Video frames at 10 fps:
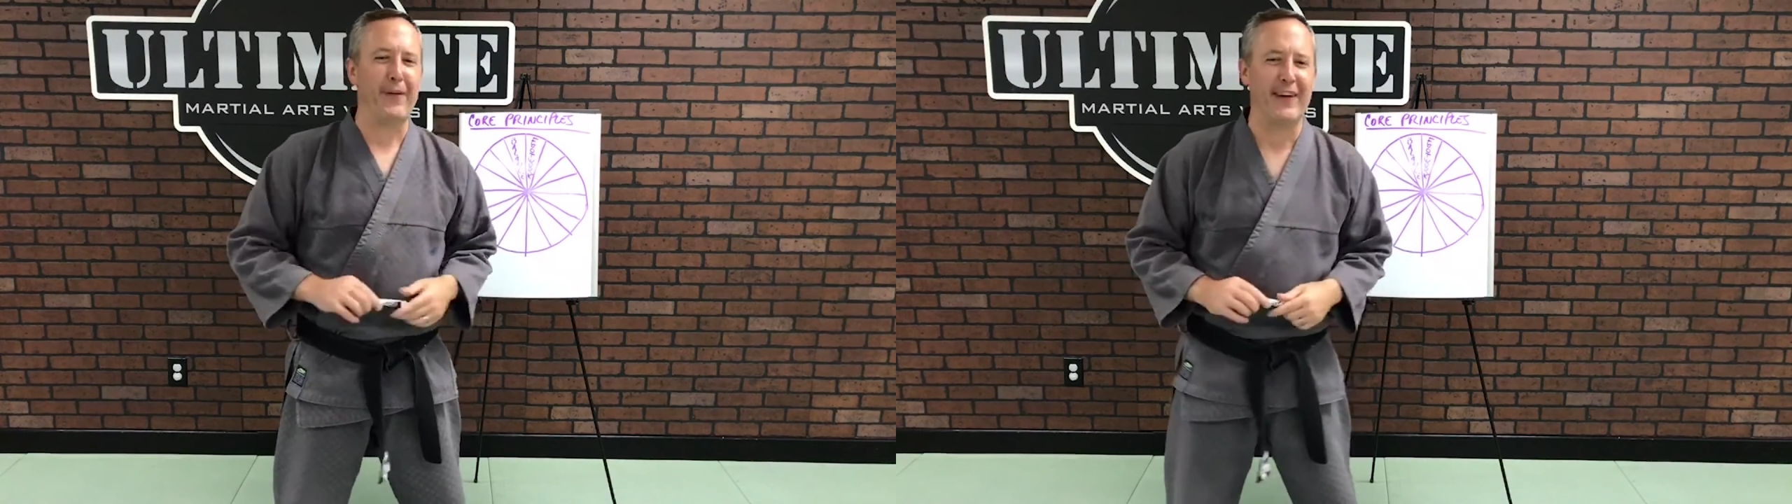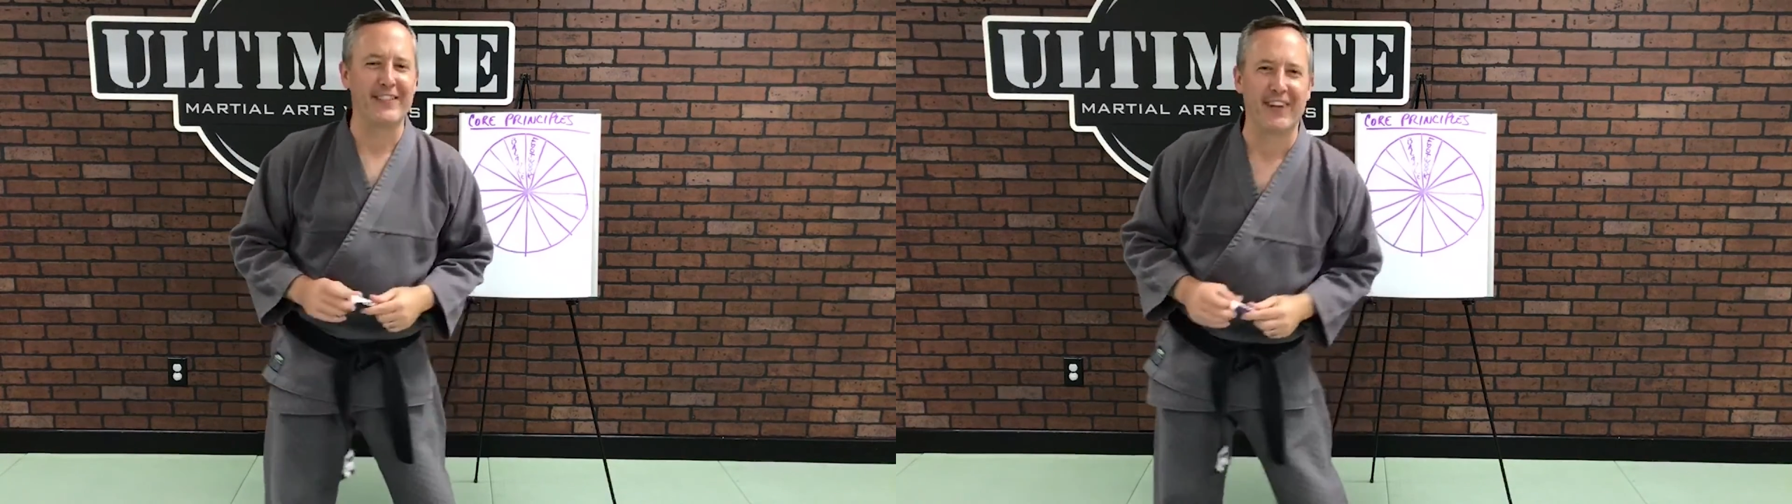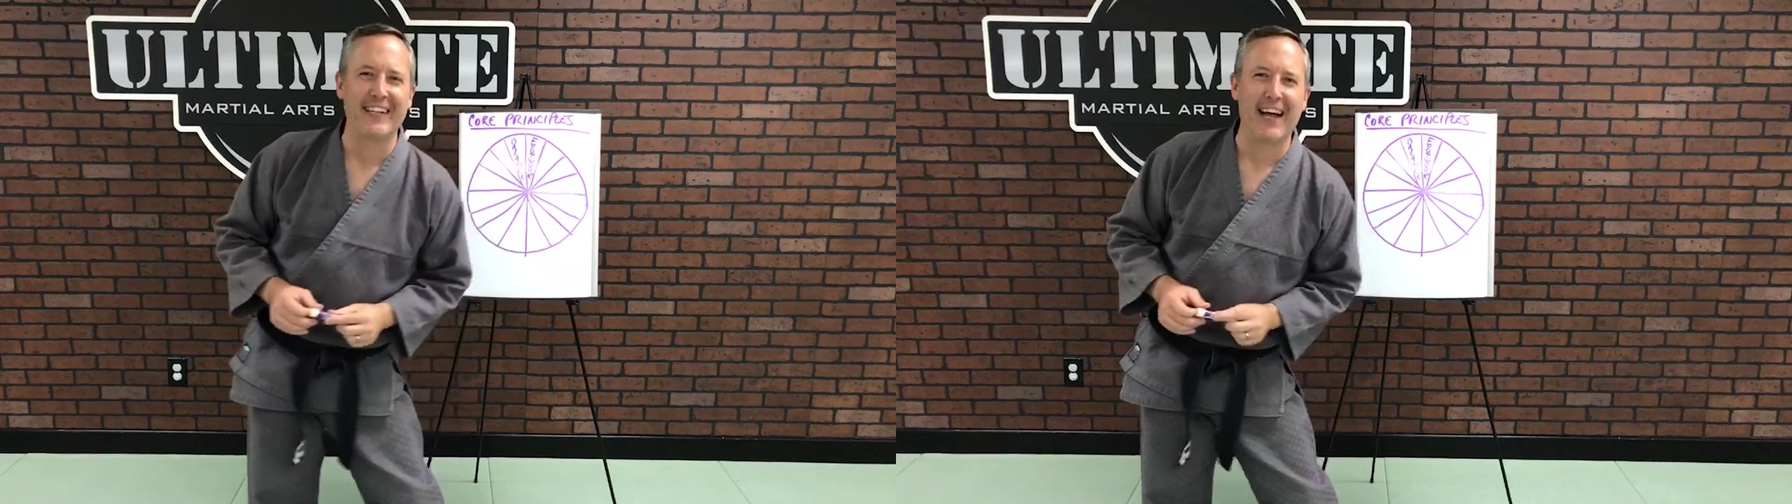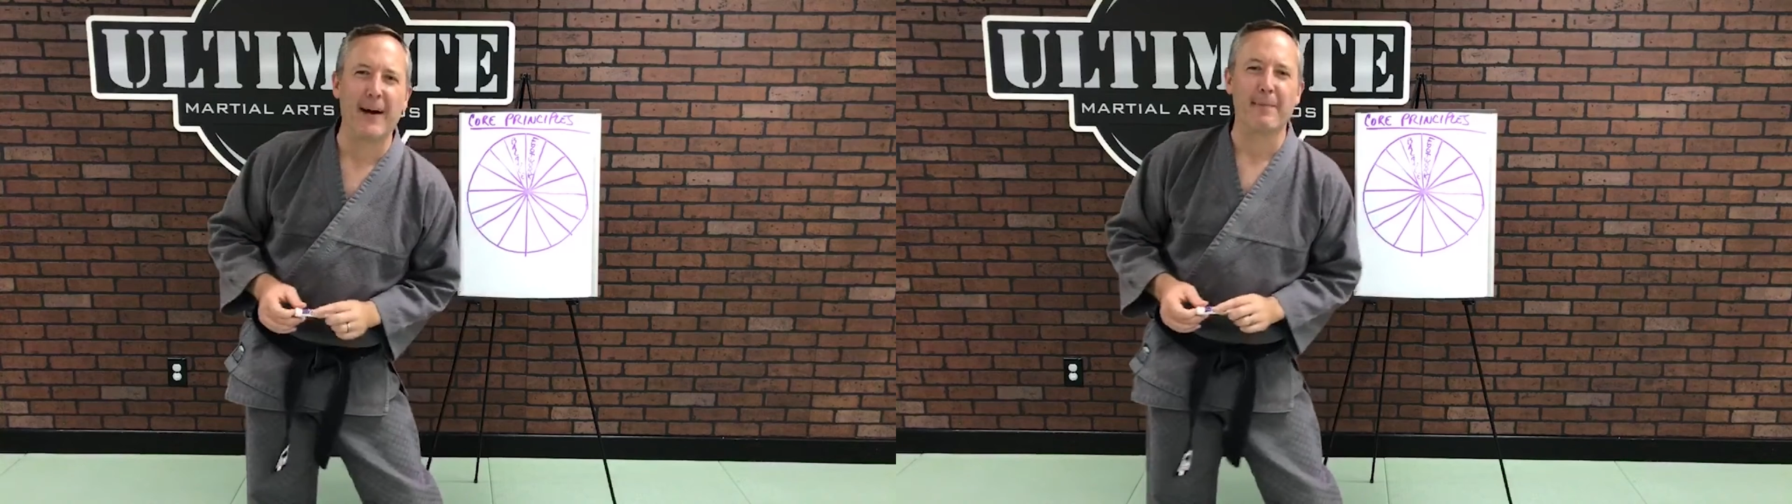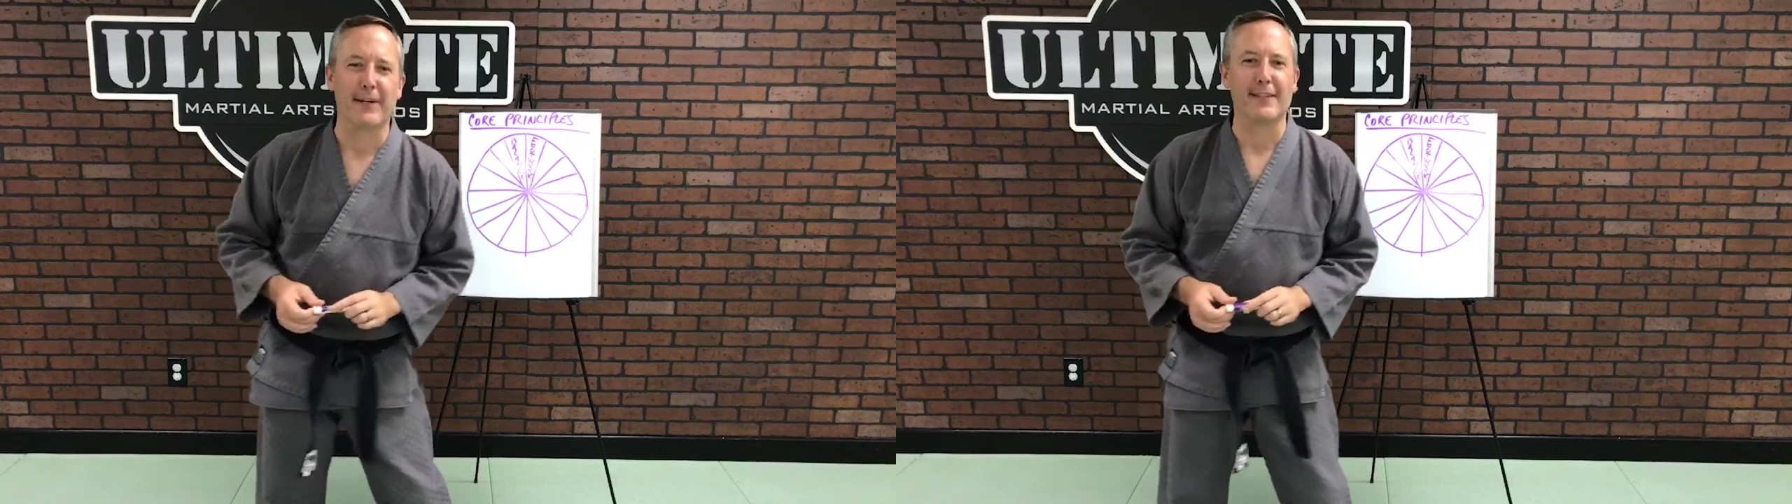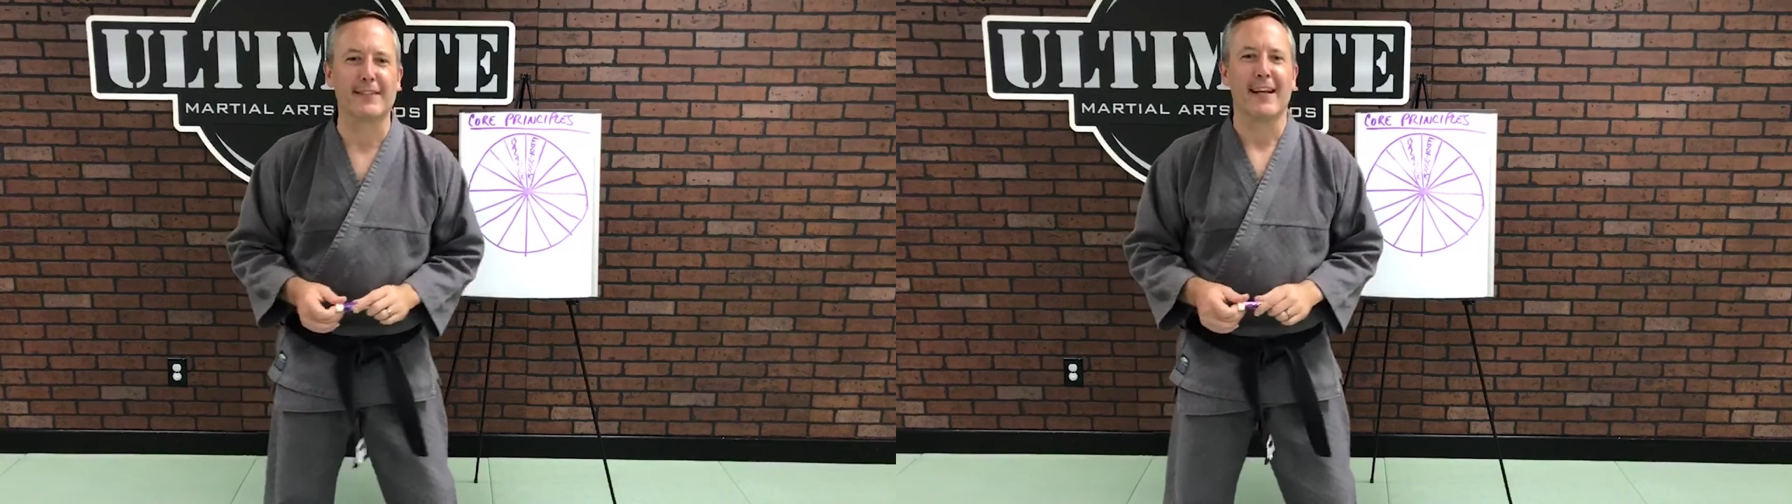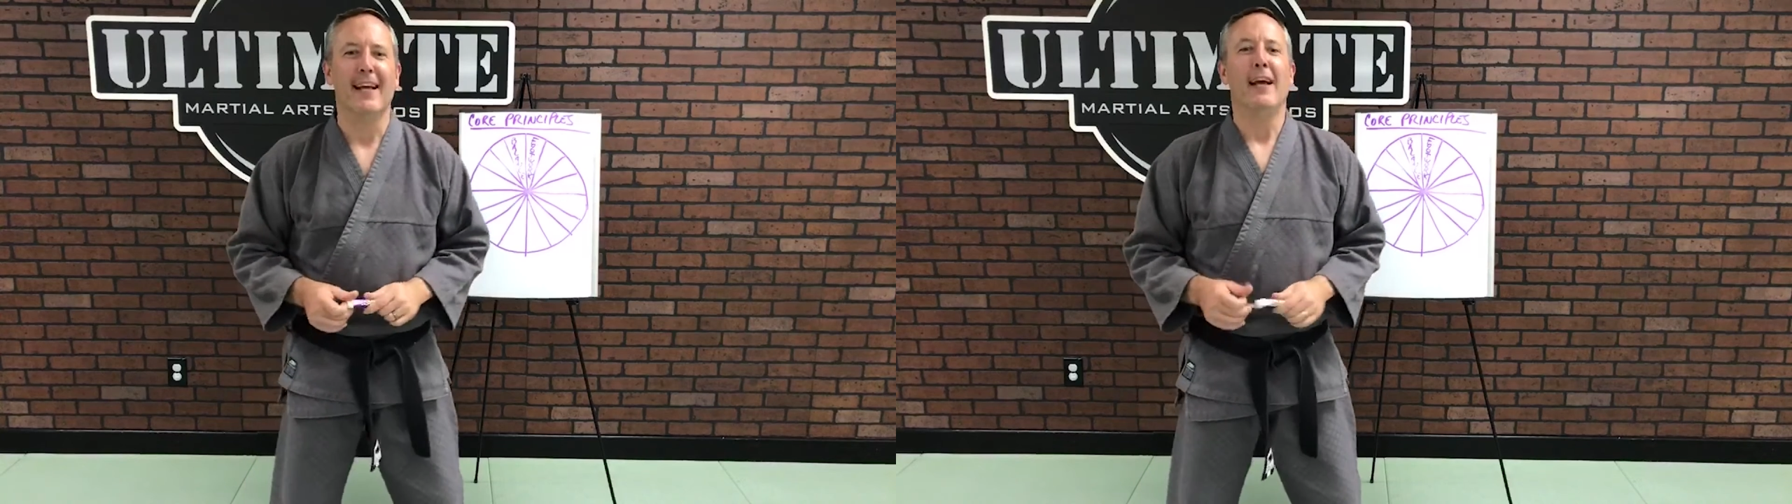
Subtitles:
ones right now because,